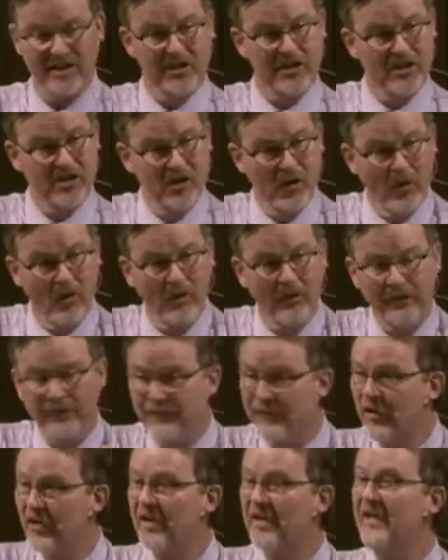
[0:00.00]
your
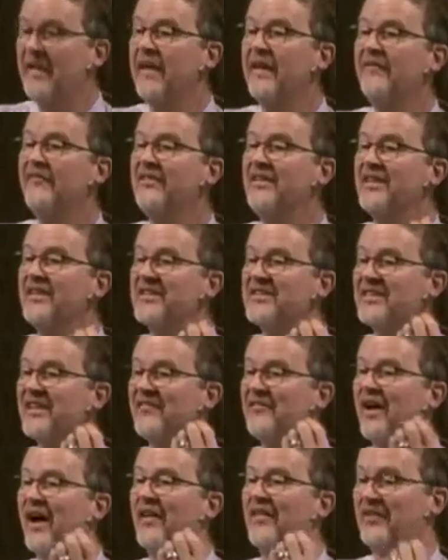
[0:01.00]
forgiveness
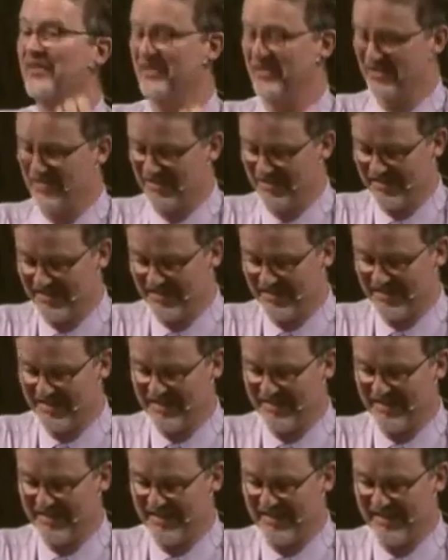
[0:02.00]
of others
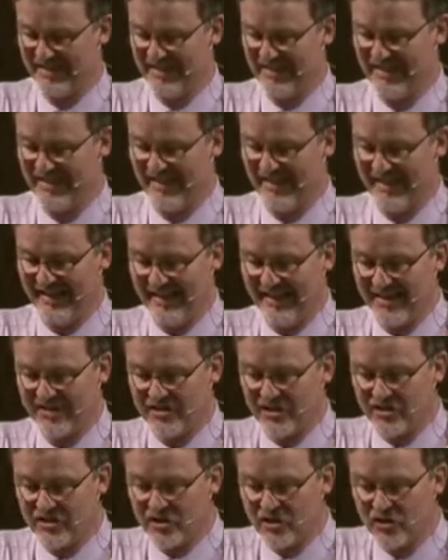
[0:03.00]

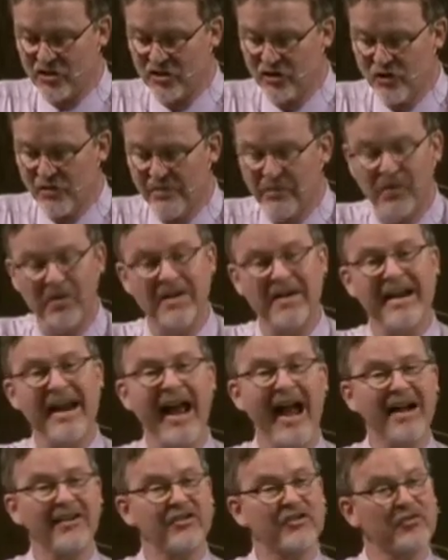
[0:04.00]
is a
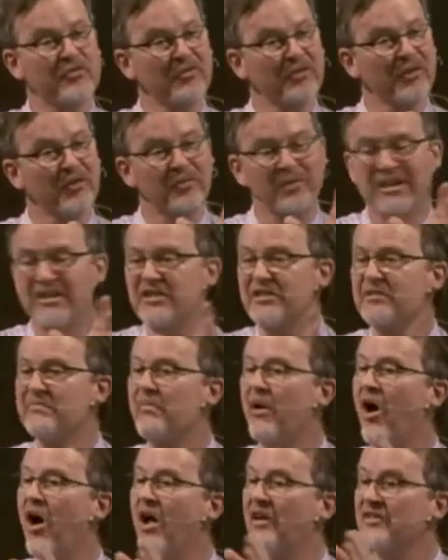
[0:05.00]
supernatural
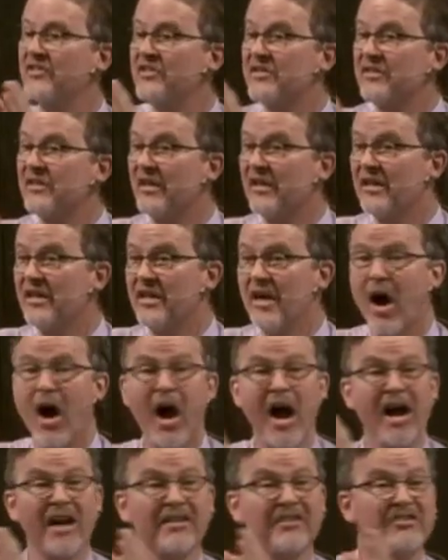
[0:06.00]
response to
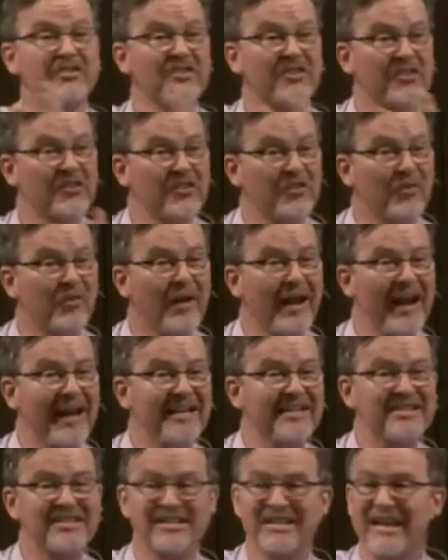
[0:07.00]
God's
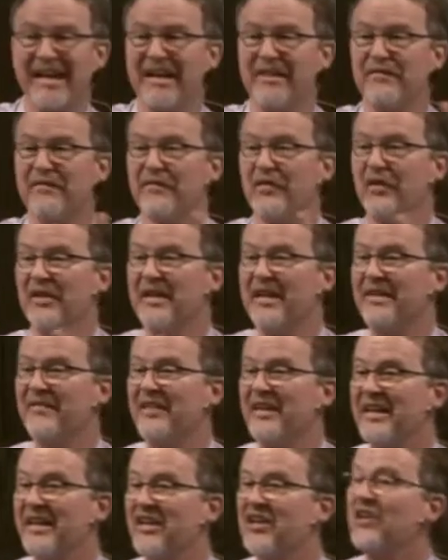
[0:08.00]
grace in
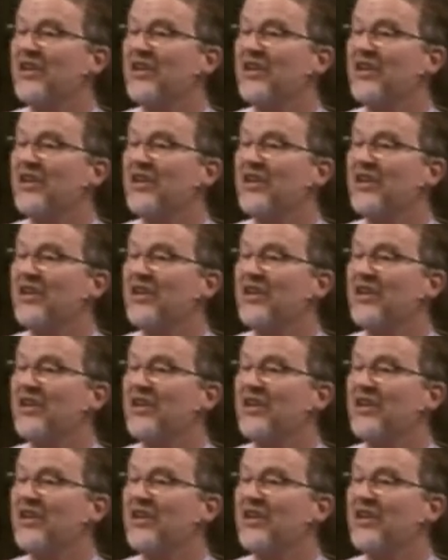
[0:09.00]
forgiving